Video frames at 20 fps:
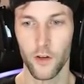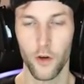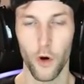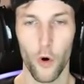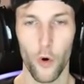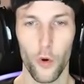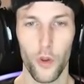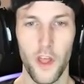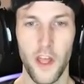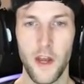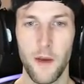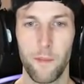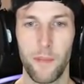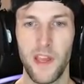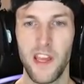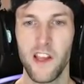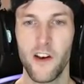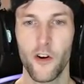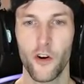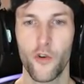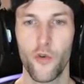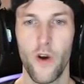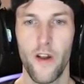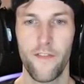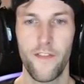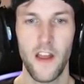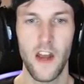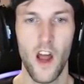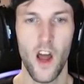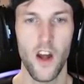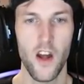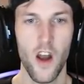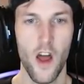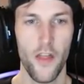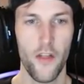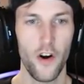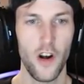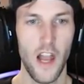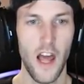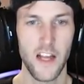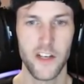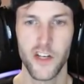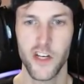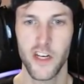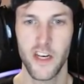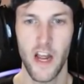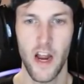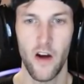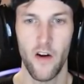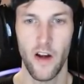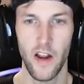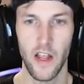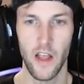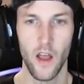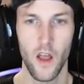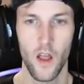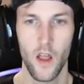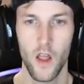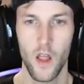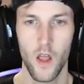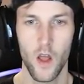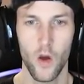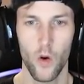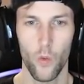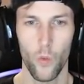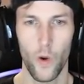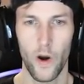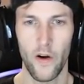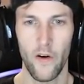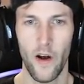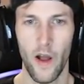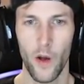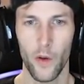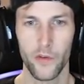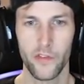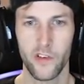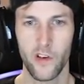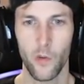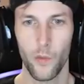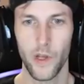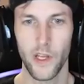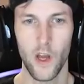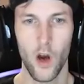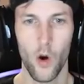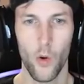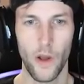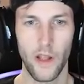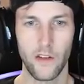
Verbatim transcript: Golden Peter Griffin, another legendary. Where else can we go